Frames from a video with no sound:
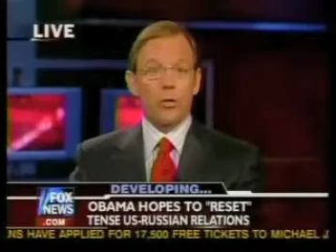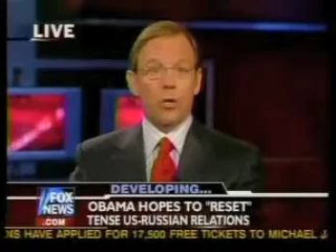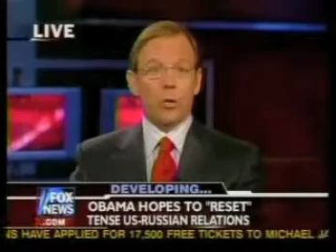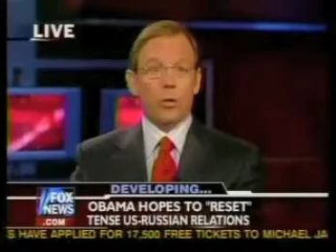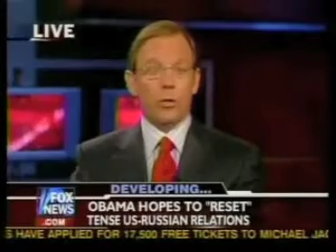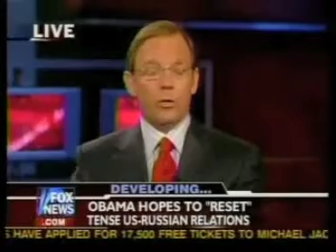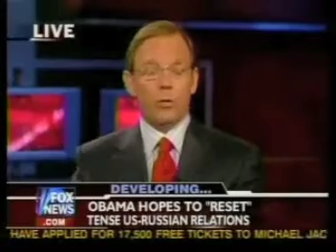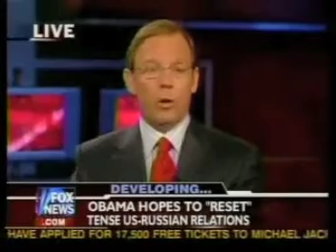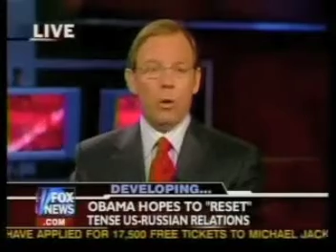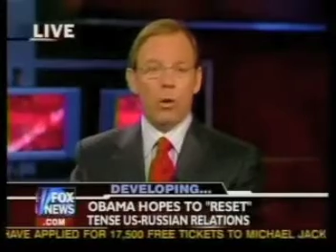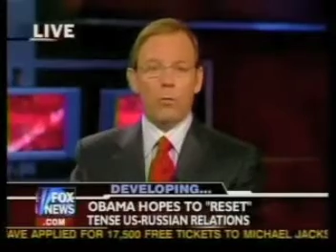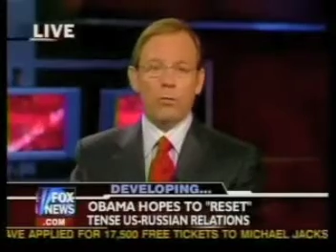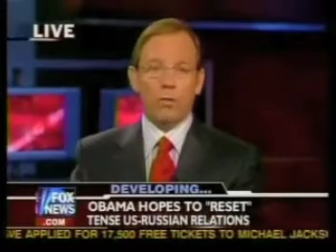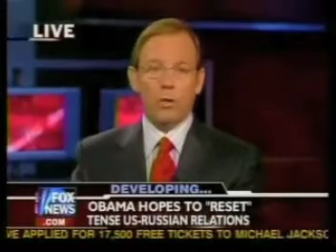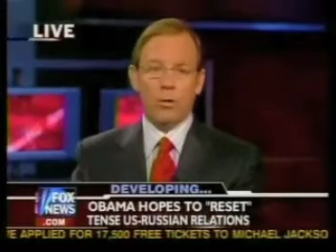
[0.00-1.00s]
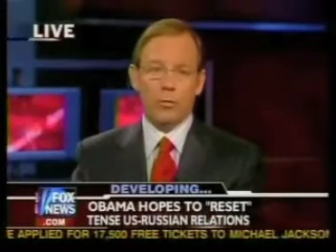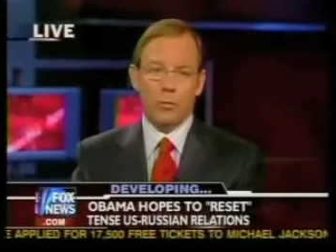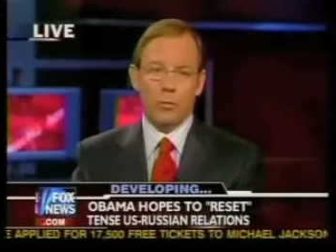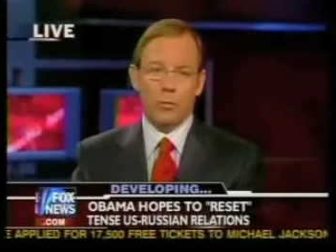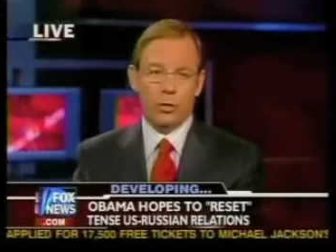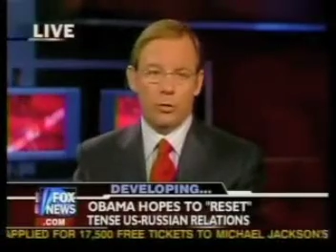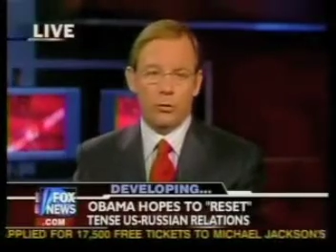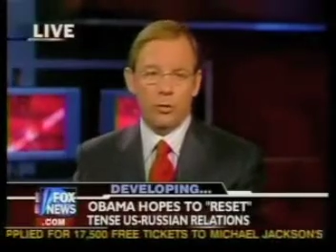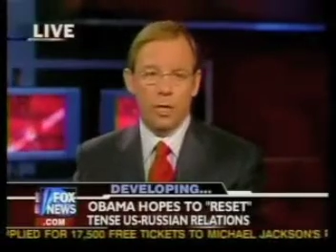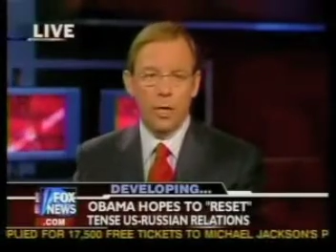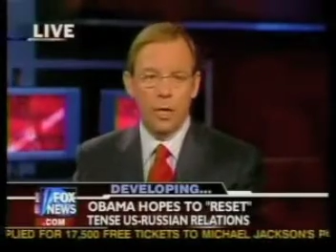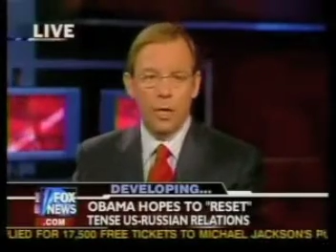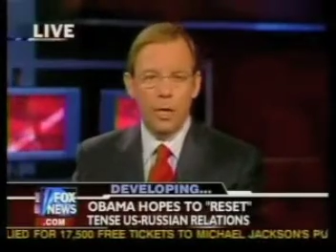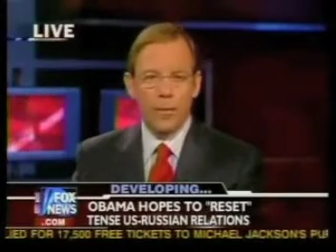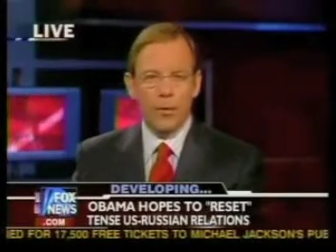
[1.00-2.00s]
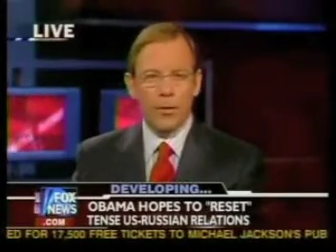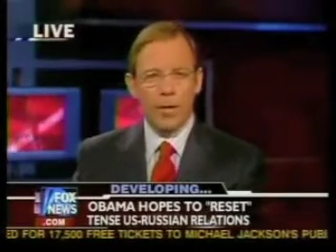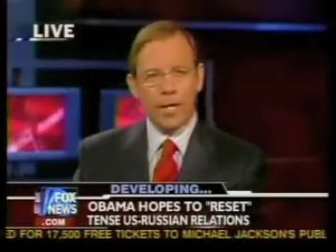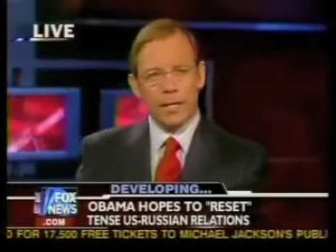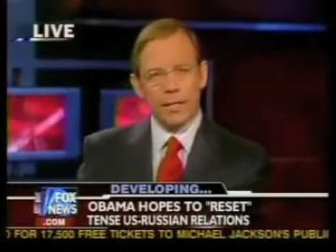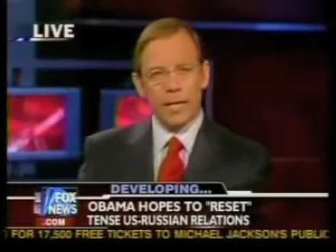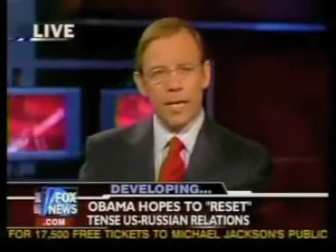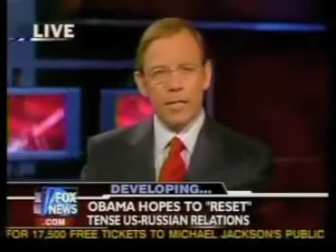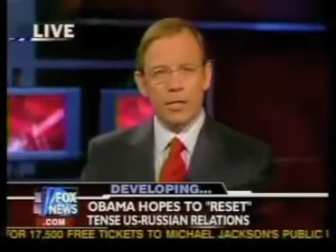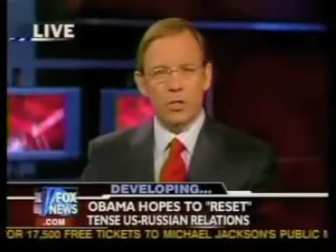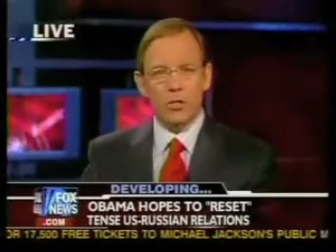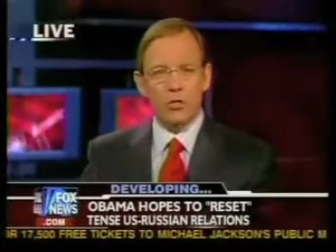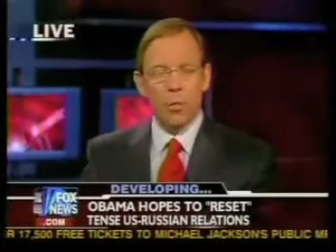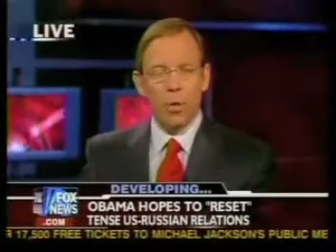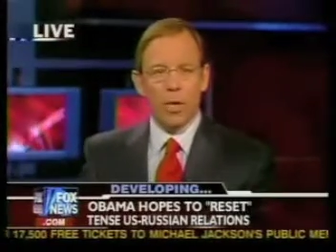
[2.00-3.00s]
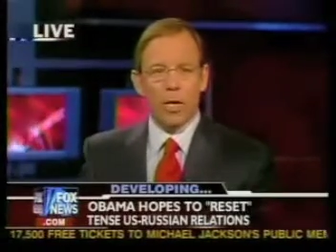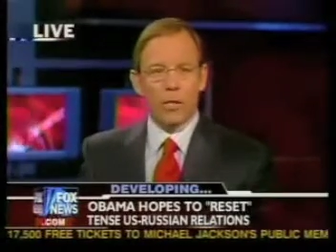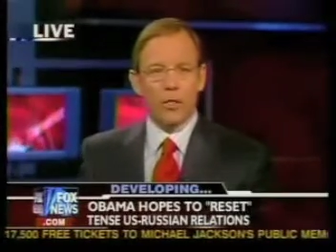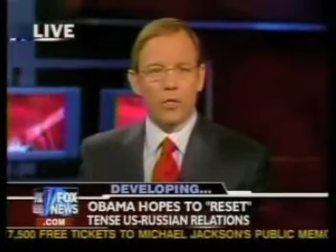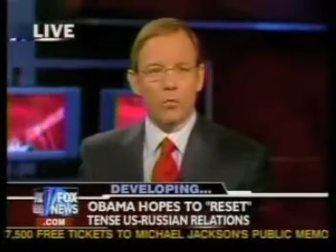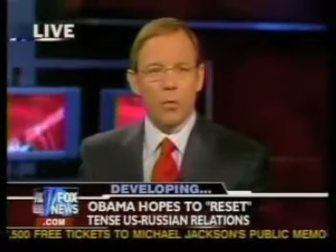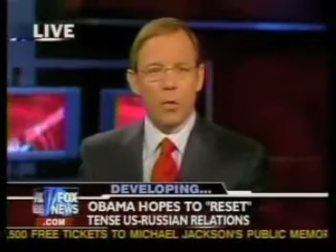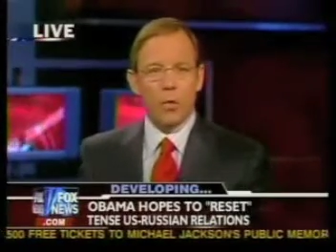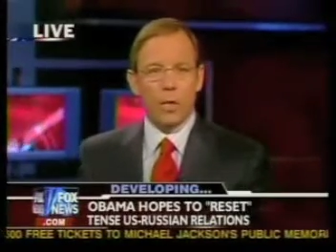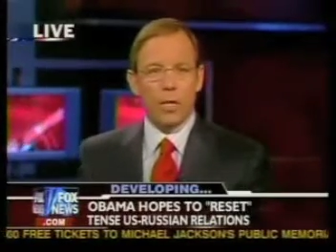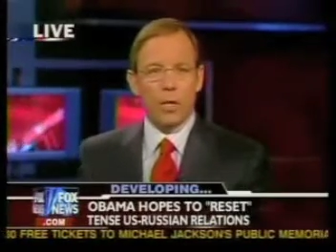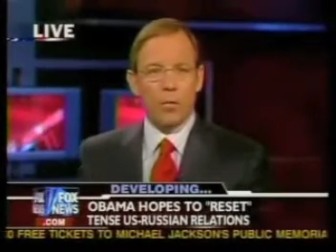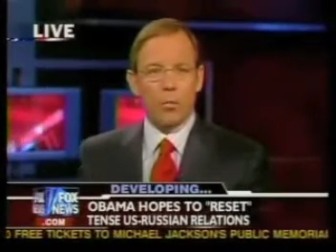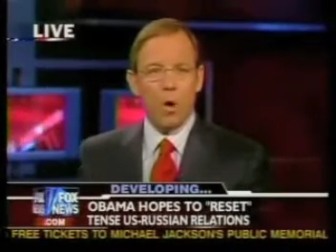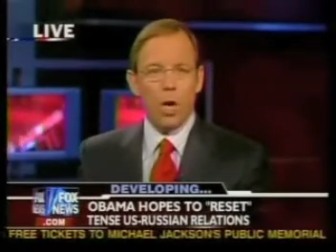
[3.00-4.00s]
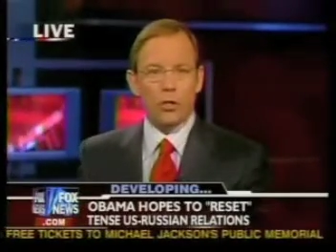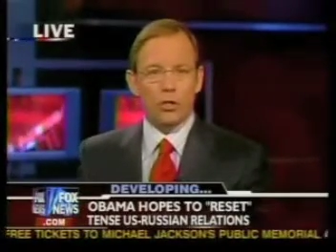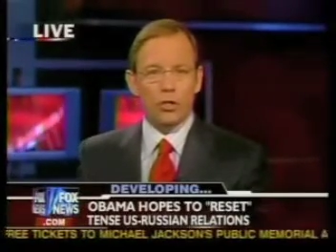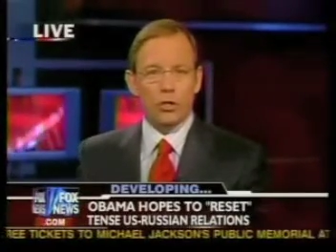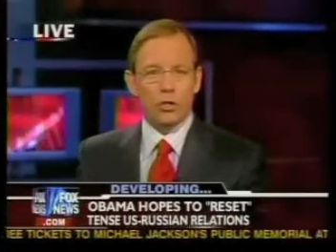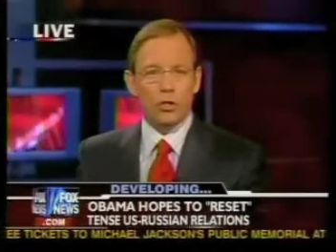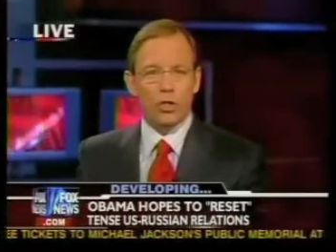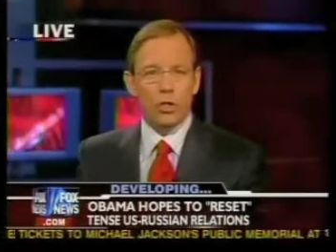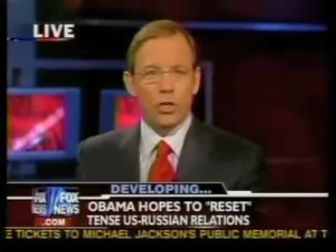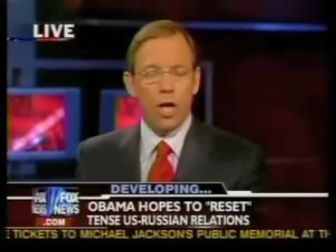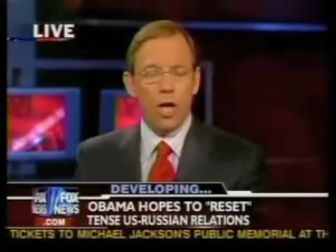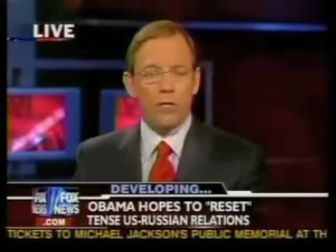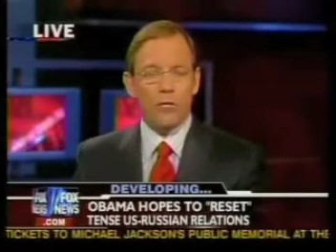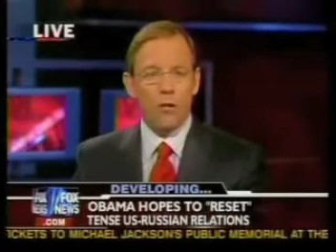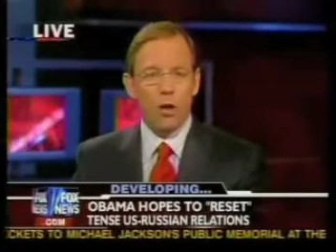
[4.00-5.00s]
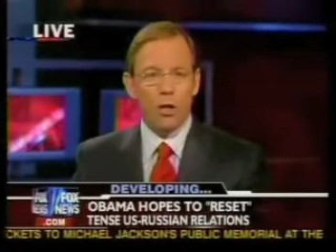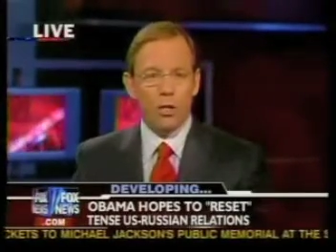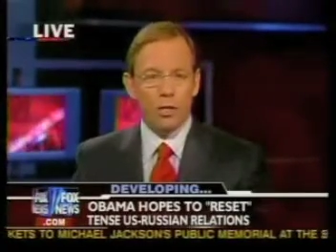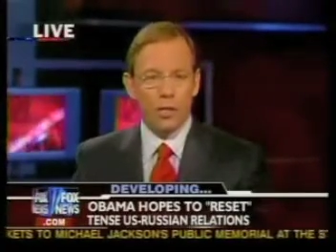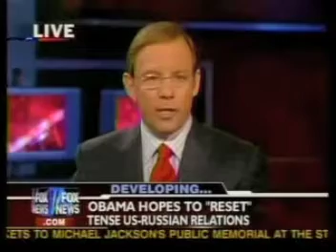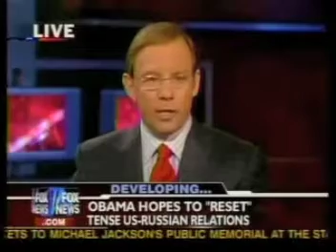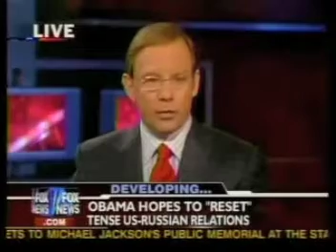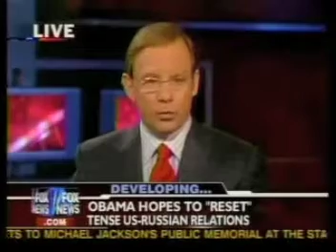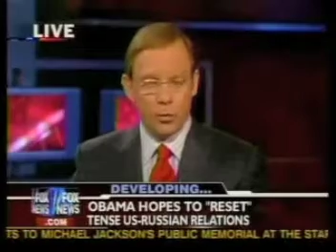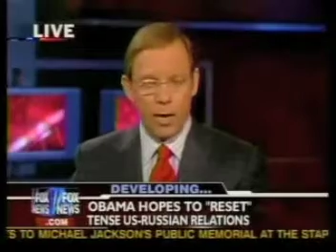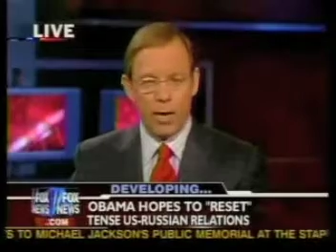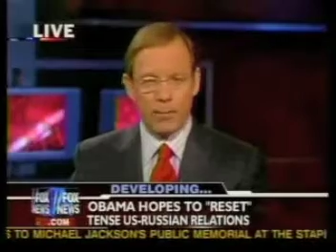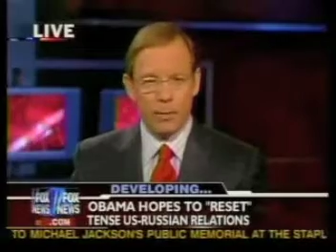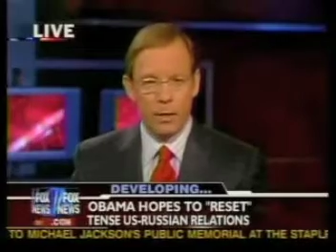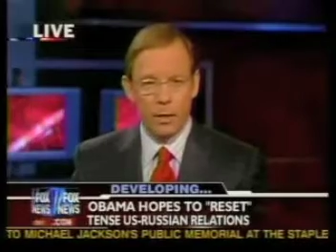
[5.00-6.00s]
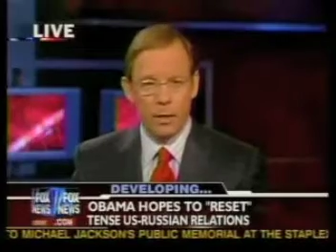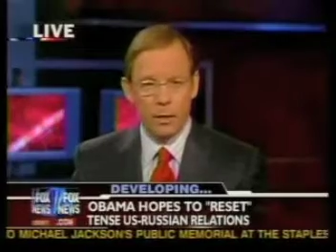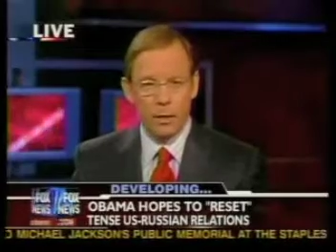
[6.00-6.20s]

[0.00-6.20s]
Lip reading: nuclear arms and other issues. But our next guest is warning this morning that Washington should not fall into that trap.